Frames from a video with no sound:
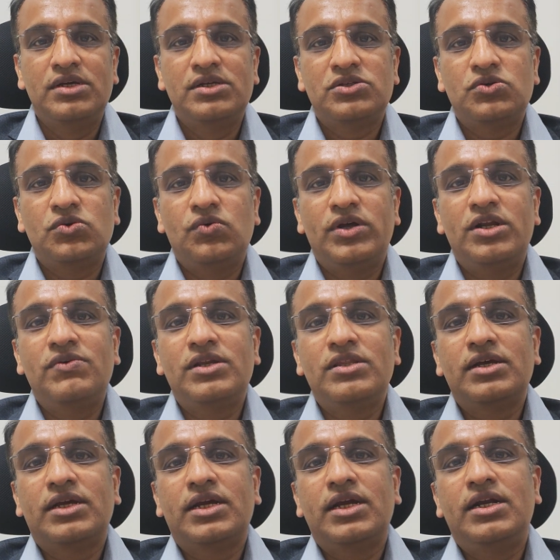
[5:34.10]
So, whenever
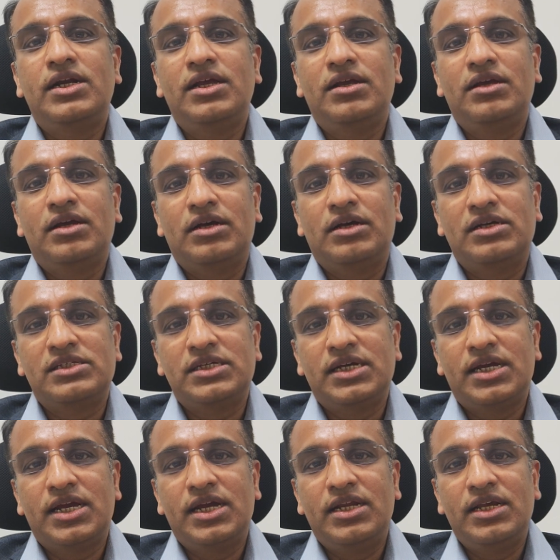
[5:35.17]
the kidney
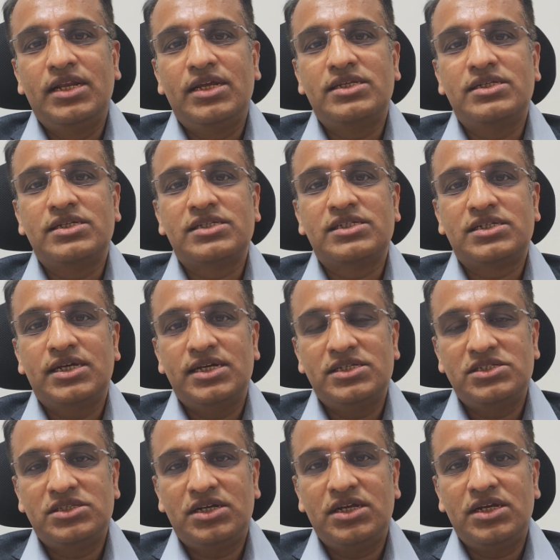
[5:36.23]
CKD reaches stage
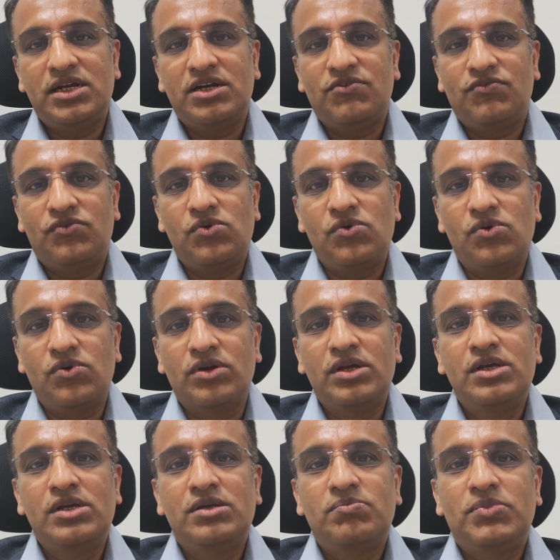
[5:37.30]
3 and 4,
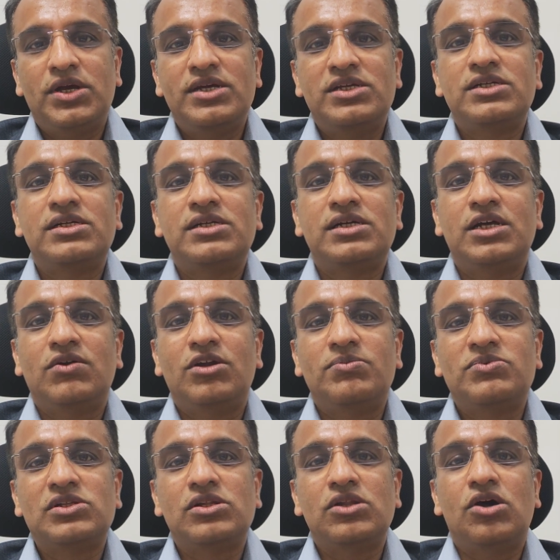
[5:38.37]
patient
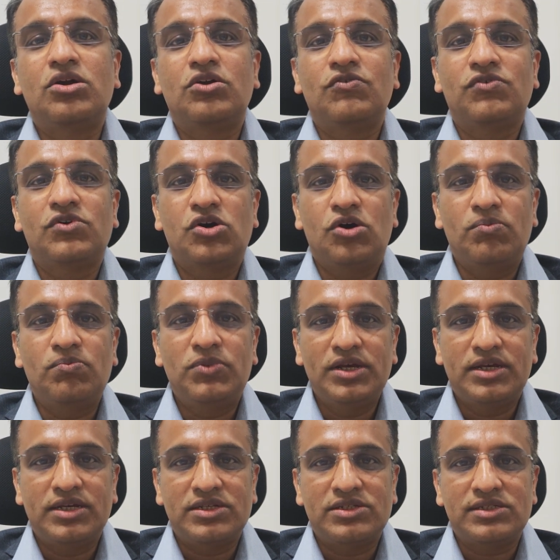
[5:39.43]
develops a lot of
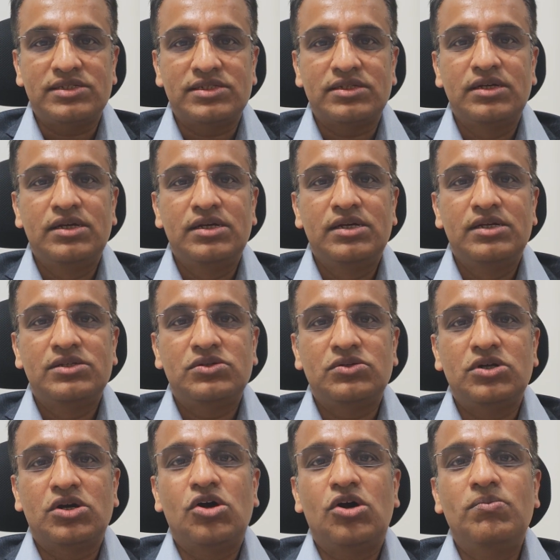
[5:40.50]
complications. So,
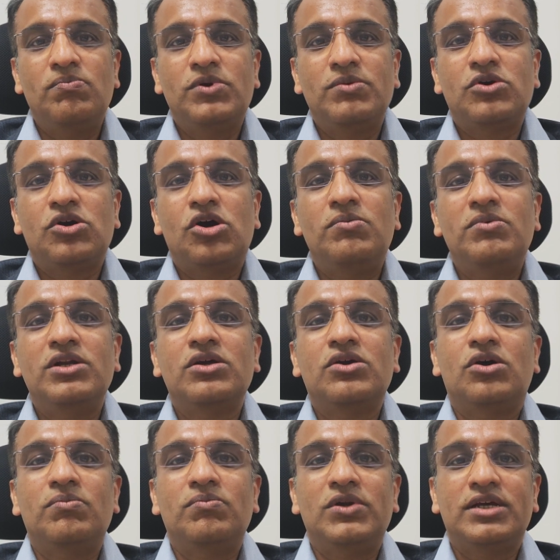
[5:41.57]
the common
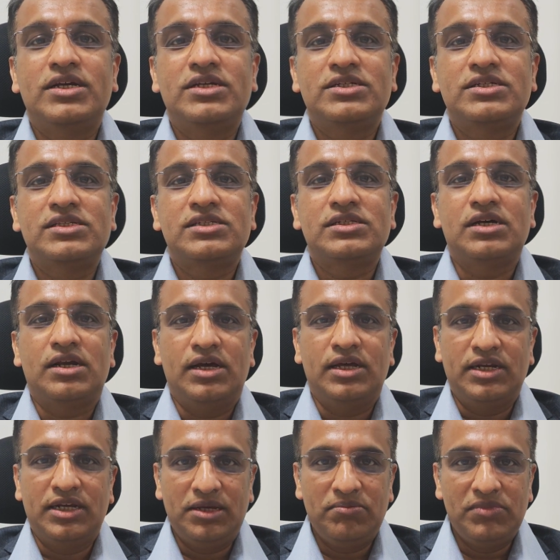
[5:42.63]
complications are
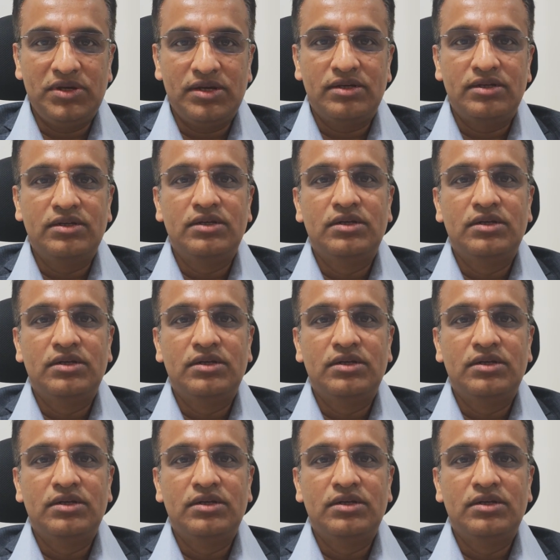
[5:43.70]
anemia,